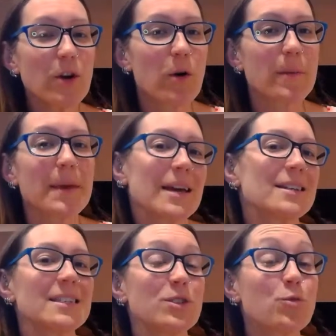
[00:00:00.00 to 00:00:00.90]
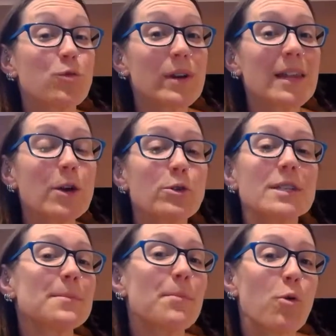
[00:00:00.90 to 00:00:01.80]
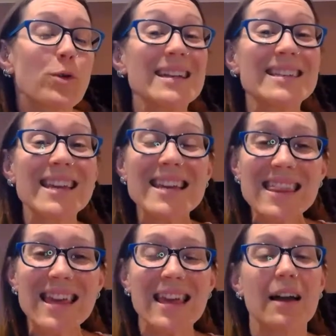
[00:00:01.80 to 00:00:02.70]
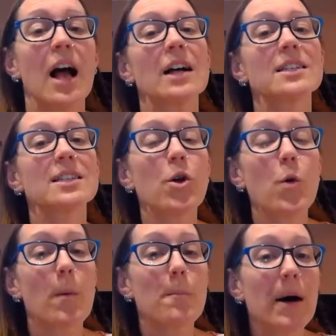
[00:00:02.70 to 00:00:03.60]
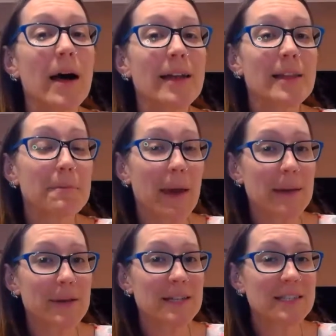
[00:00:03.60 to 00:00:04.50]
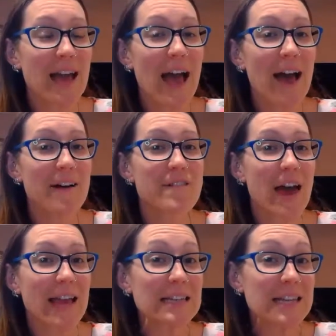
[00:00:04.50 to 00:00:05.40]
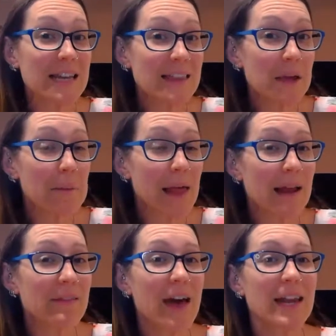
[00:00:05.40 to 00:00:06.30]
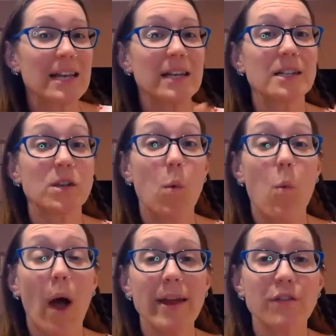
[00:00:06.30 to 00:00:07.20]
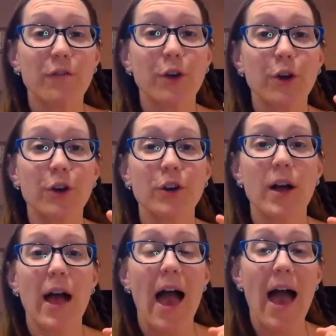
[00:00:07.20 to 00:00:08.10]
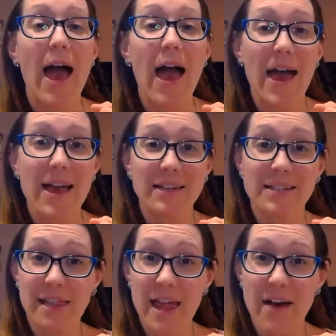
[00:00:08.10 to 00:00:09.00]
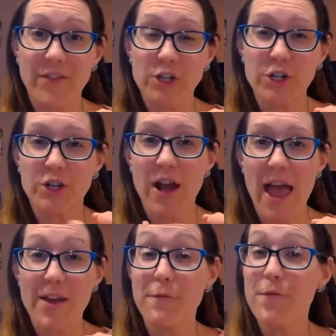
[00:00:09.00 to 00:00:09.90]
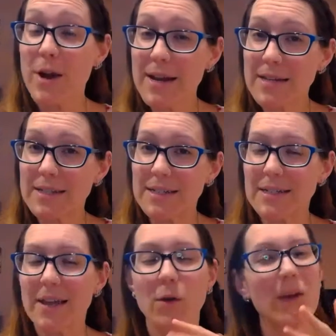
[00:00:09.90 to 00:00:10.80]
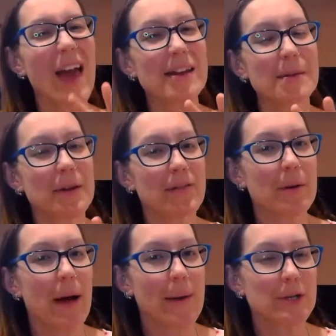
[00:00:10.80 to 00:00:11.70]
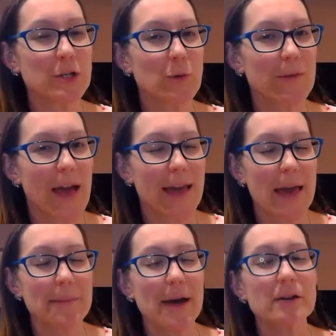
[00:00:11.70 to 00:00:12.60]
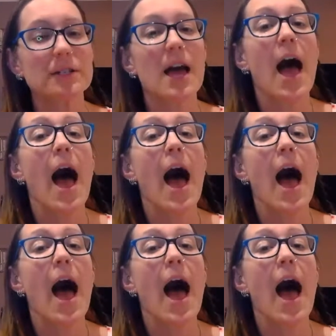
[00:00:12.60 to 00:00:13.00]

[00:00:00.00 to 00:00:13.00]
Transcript: got it because it's really good at supporting teething. So my little babies have a teething blend that is white fir and lavender and frankincense, and then we added in a bit of kaviva too when that came out.